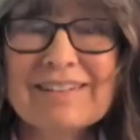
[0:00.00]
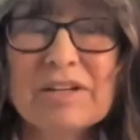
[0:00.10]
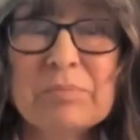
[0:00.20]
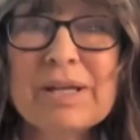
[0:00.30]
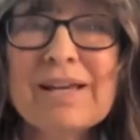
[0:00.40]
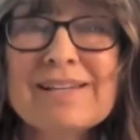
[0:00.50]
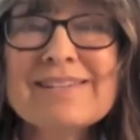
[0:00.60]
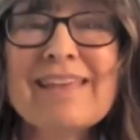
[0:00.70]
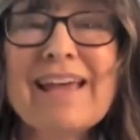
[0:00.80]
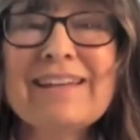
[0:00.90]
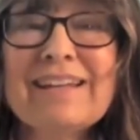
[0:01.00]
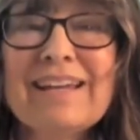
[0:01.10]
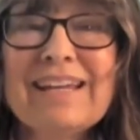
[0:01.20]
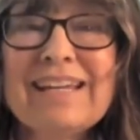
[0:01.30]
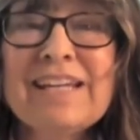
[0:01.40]
because then
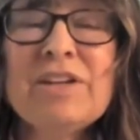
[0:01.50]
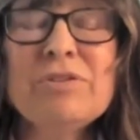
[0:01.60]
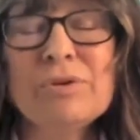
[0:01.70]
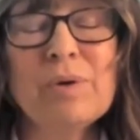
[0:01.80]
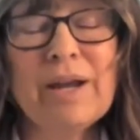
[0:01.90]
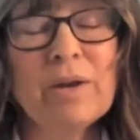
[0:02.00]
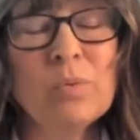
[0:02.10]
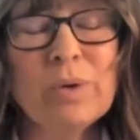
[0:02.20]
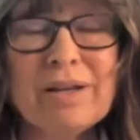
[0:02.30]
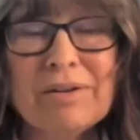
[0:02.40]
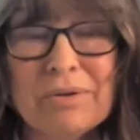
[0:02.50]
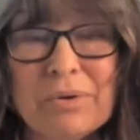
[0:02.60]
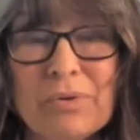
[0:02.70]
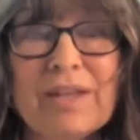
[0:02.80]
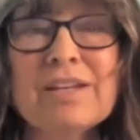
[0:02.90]
he knew and we
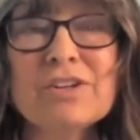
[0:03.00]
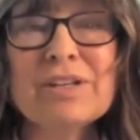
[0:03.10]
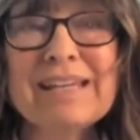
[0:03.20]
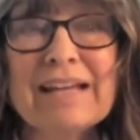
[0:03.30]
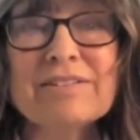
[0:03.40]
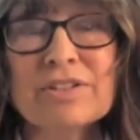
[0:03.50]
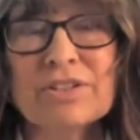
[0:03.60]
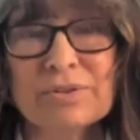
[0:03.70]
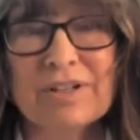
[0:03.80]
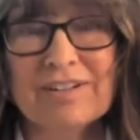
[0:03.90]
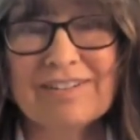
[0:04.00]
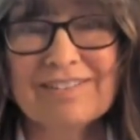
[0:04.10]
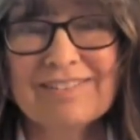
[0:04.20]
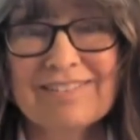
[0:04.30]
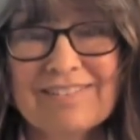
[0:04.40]
knew that he could get to shore.
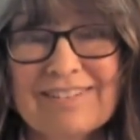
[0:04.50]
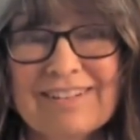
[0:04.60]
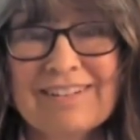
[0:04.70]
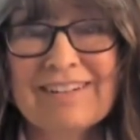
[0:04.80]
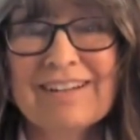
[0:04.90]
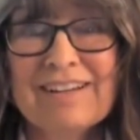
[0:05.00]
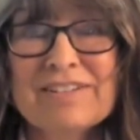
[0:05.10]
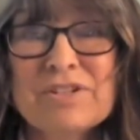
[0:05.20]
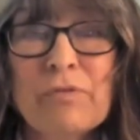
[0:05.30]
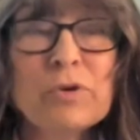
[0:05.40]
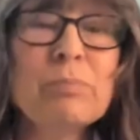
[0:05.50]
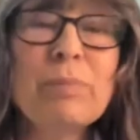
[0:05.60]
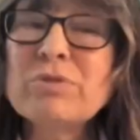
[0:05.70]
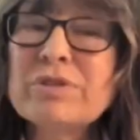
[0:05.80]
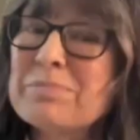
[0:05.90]
So if your
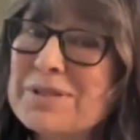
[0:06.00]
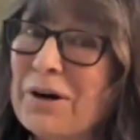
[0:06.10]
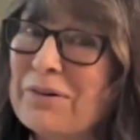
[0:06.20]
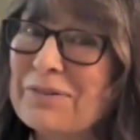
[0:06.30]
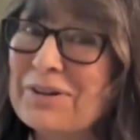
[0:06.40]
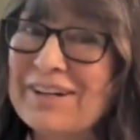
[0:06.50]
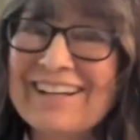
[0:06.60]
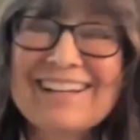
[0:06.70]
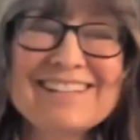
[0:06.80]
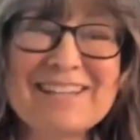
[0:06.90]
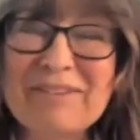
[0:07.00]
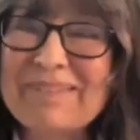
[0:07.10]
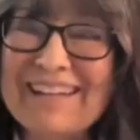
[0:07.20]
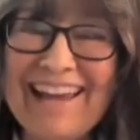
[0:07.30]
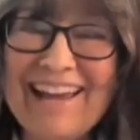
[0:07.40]
boat tips over,
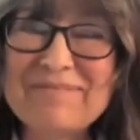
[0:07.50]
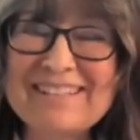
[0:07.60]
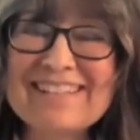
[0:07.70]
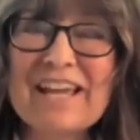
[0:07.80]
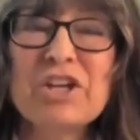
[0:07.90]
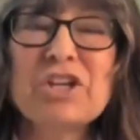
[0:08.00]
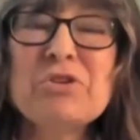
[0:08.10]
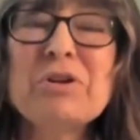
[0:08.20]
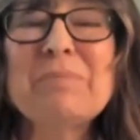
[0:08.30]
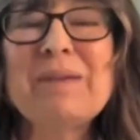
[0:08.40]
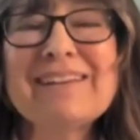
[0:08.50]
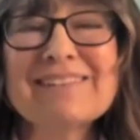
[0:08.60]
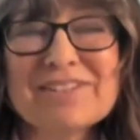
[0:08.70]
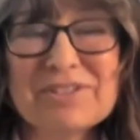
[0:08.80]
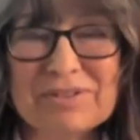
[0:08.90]
something happens, you can make
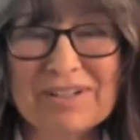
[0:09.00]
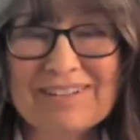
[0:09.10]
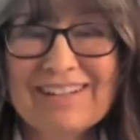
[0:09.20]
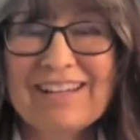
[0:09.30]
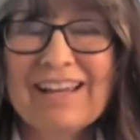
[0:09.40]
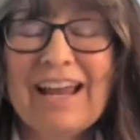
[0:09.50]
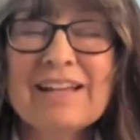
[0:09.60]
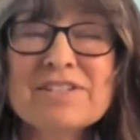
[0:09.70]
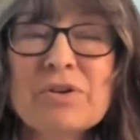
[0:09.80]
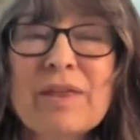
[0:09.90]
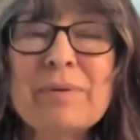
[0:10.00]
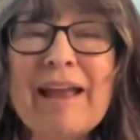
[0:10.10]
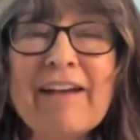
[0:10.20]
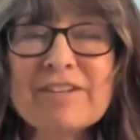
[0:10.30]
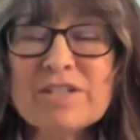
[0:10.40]
it to shore. And so they would
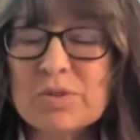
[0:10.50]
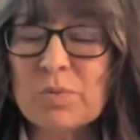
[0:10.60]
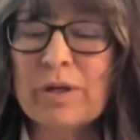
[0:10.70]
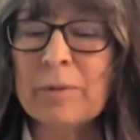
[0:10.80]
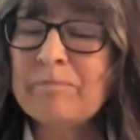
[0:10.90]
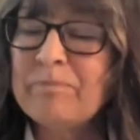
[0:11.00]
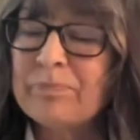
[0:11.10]
have to swim